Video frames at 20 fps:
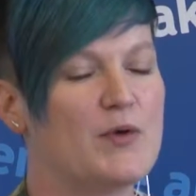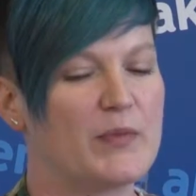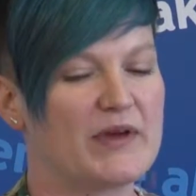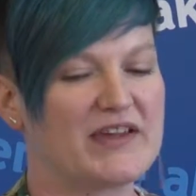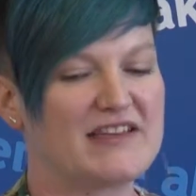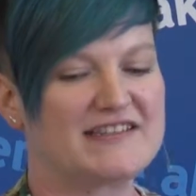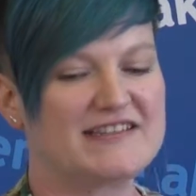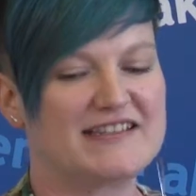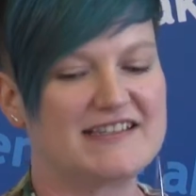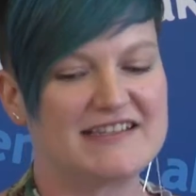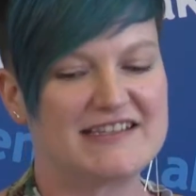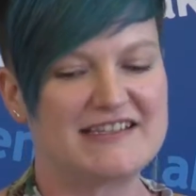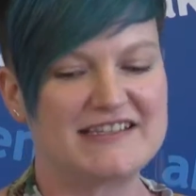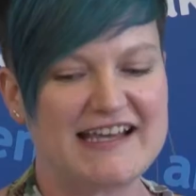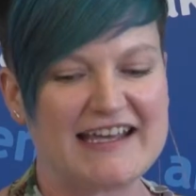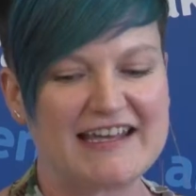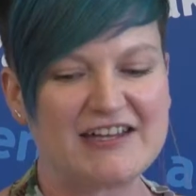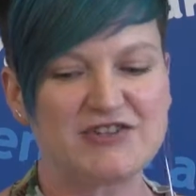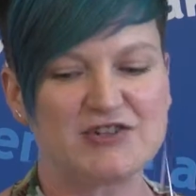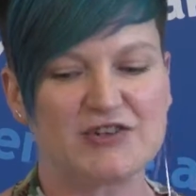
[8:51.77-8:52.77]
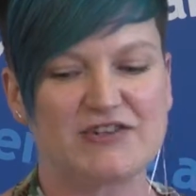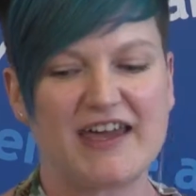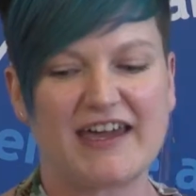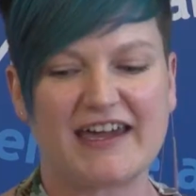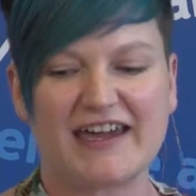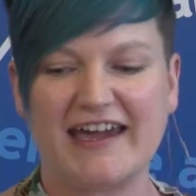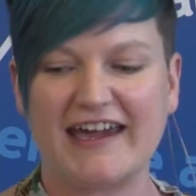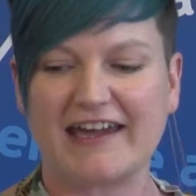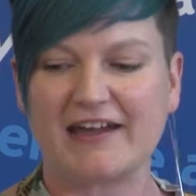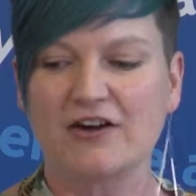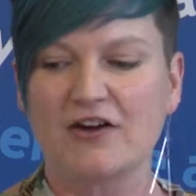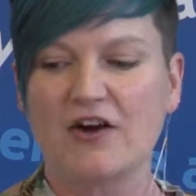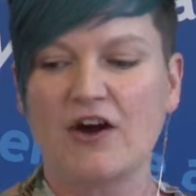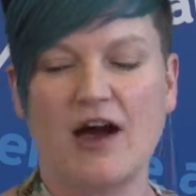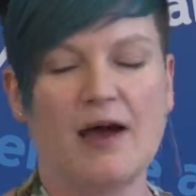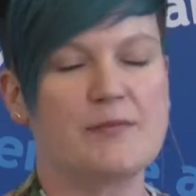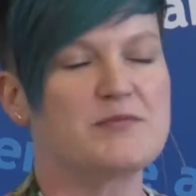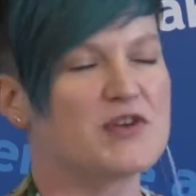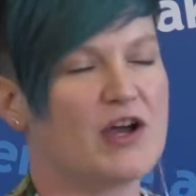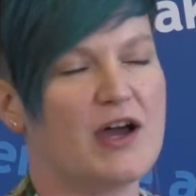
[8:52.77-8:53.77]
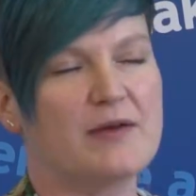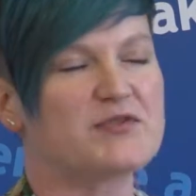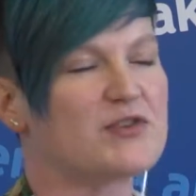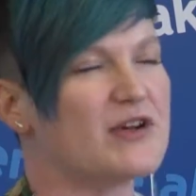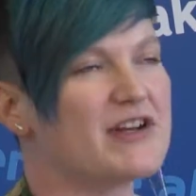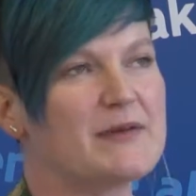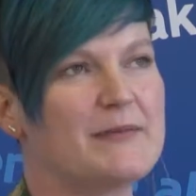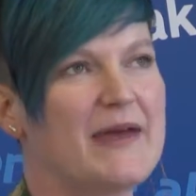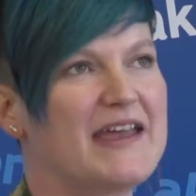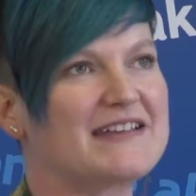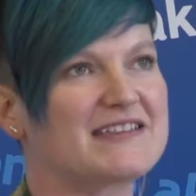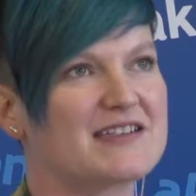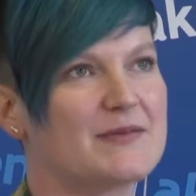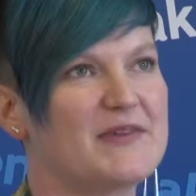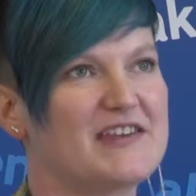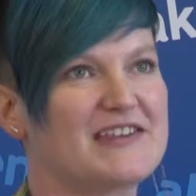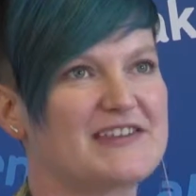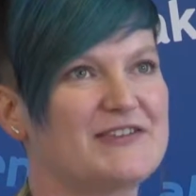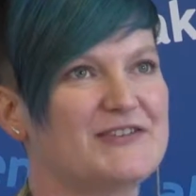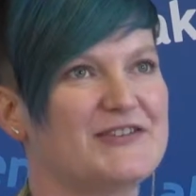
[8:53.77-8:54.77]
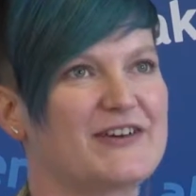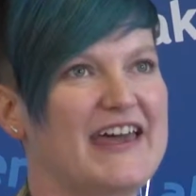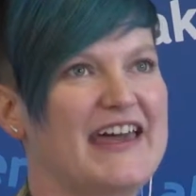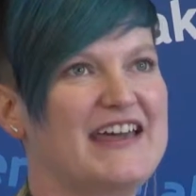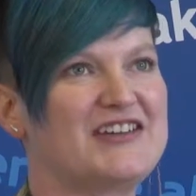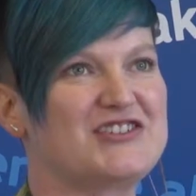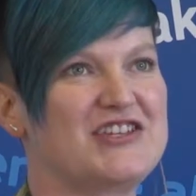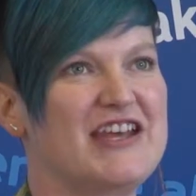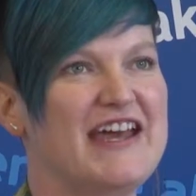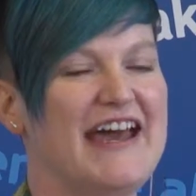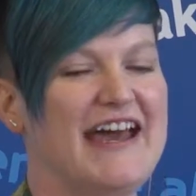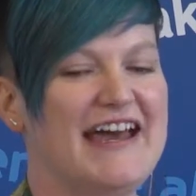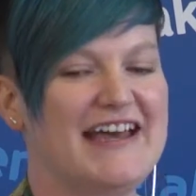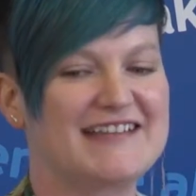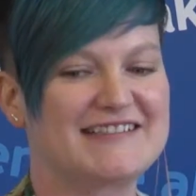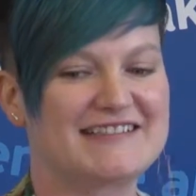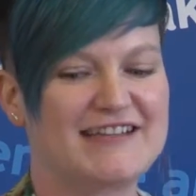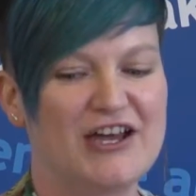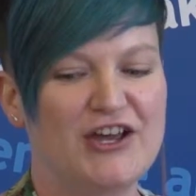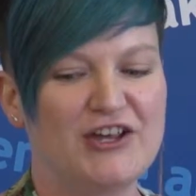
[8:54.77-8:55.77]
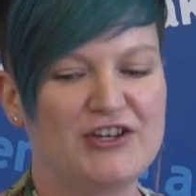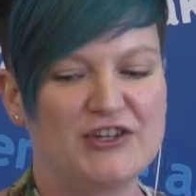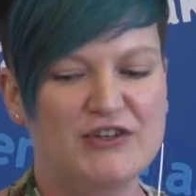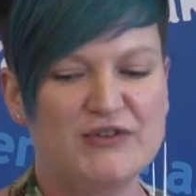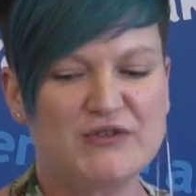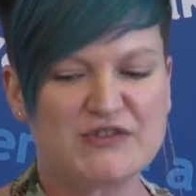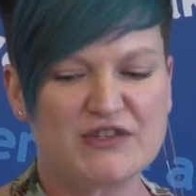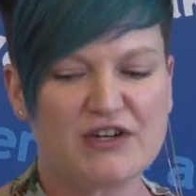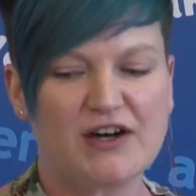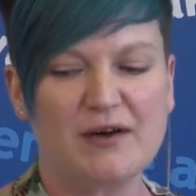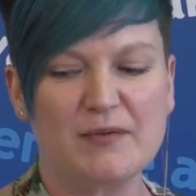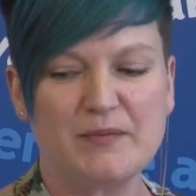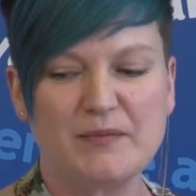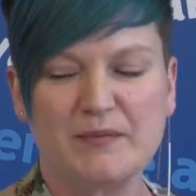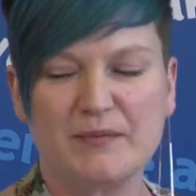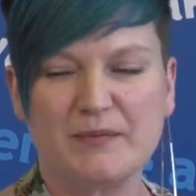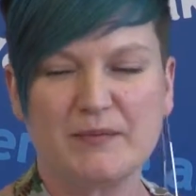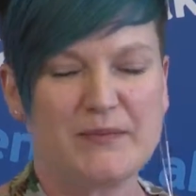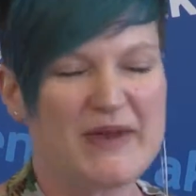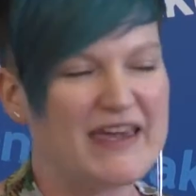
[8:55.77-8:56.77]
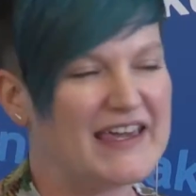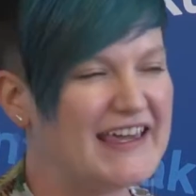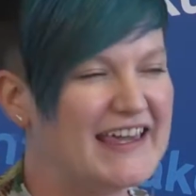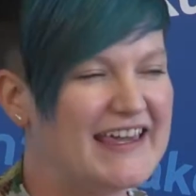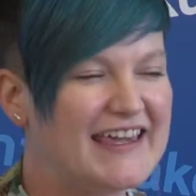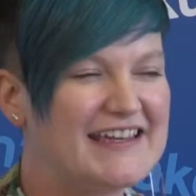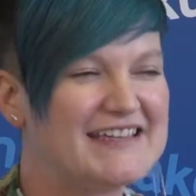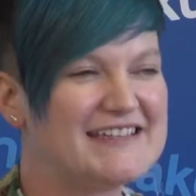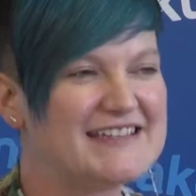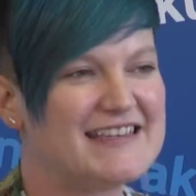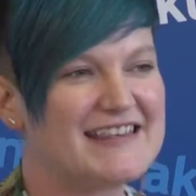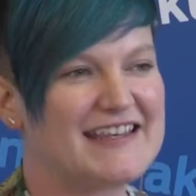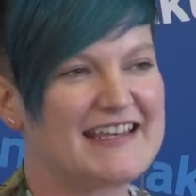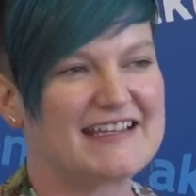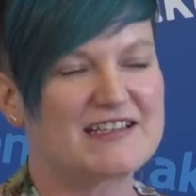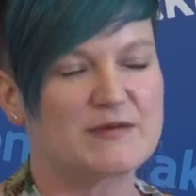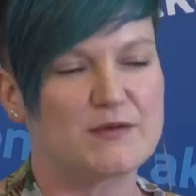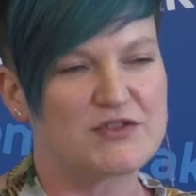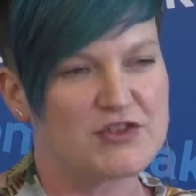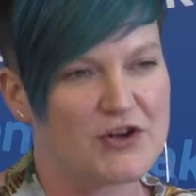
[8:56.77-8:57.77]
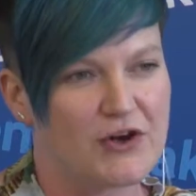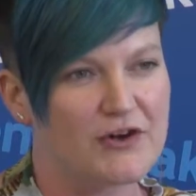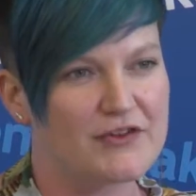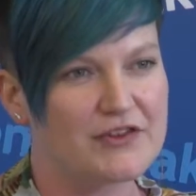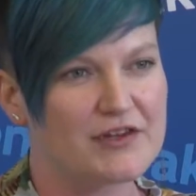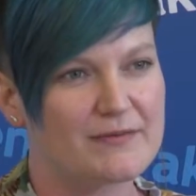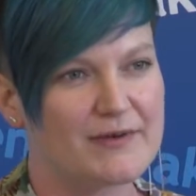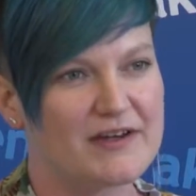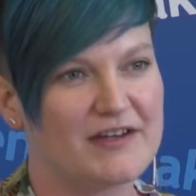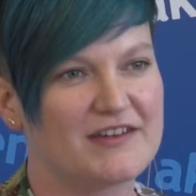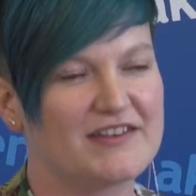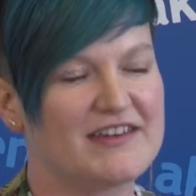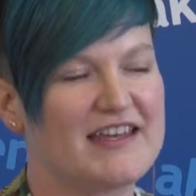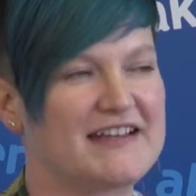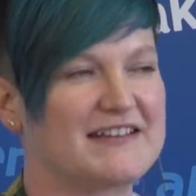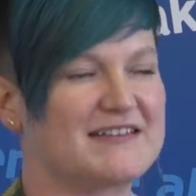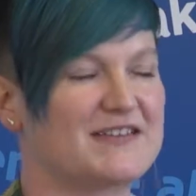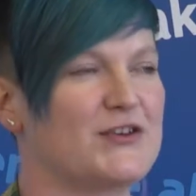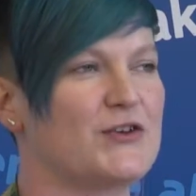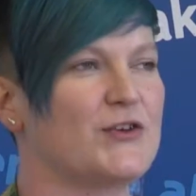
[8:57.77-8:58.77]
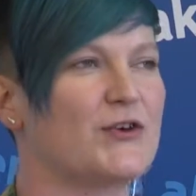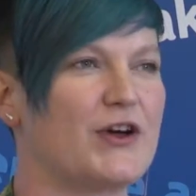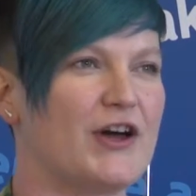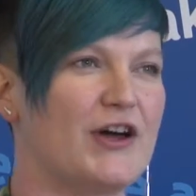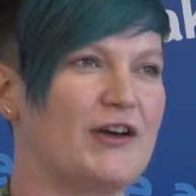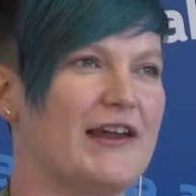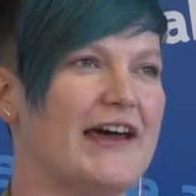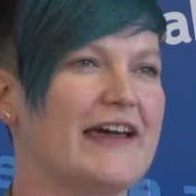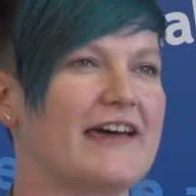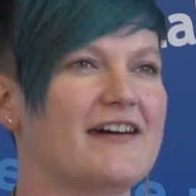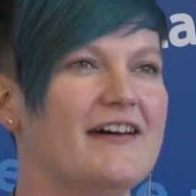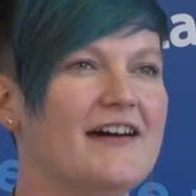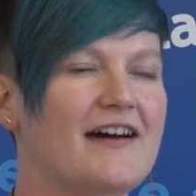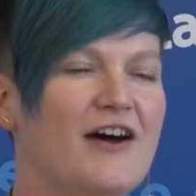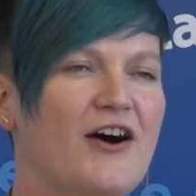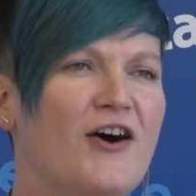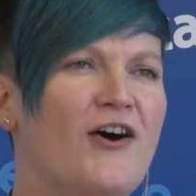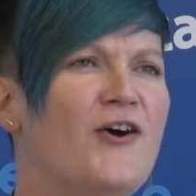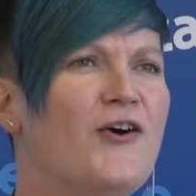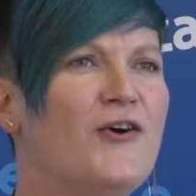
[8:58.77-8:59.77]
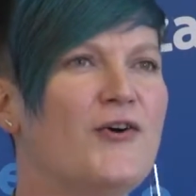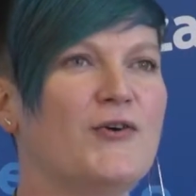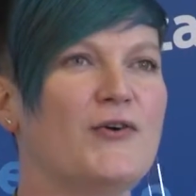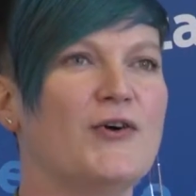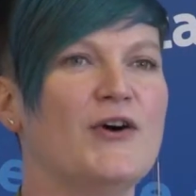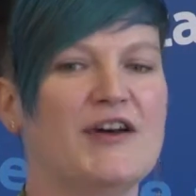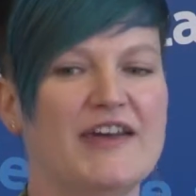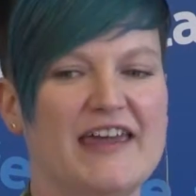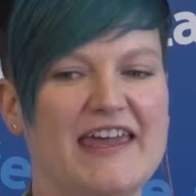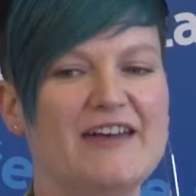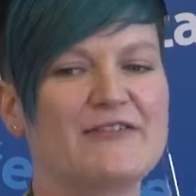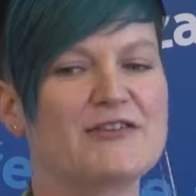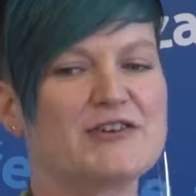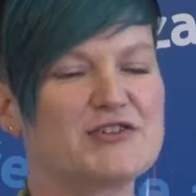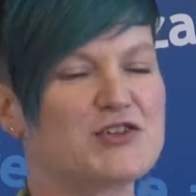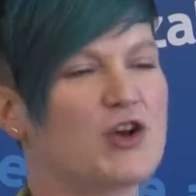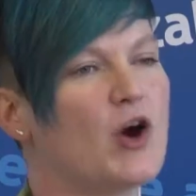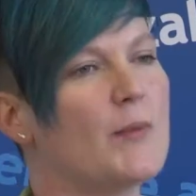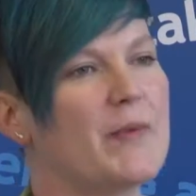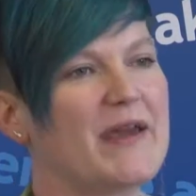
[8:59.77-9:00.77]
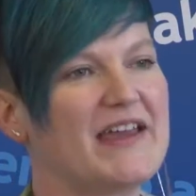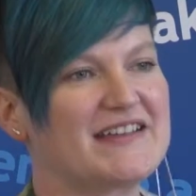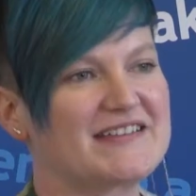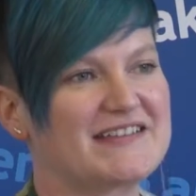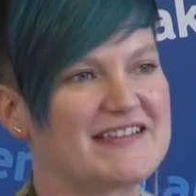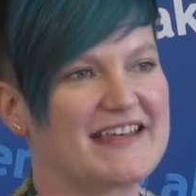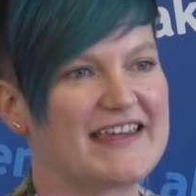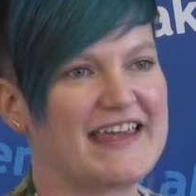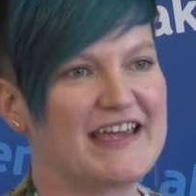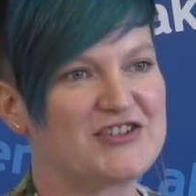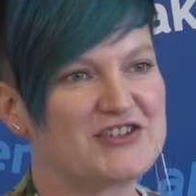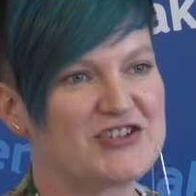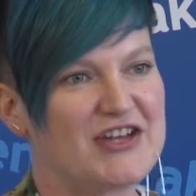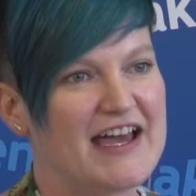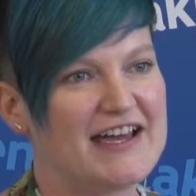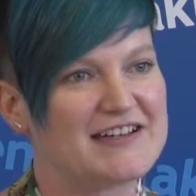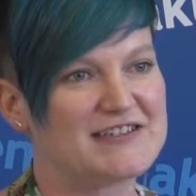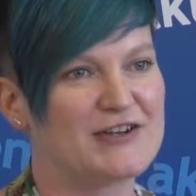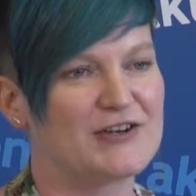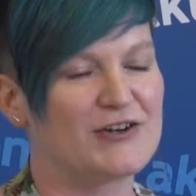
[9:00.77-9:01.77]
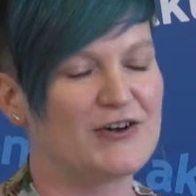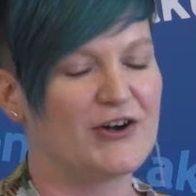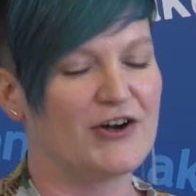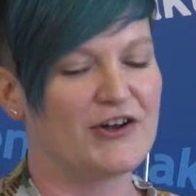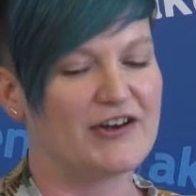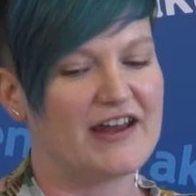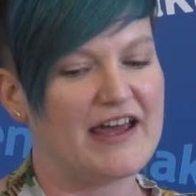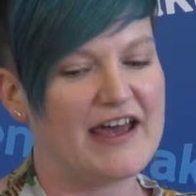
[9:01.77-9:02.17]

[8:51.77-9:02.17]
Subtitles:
Because the second you're there going, I'm trying to make something that will get shares, you start picking into things which aren't the real thing. So you'll go like, oh, here are topics that get shared a lot,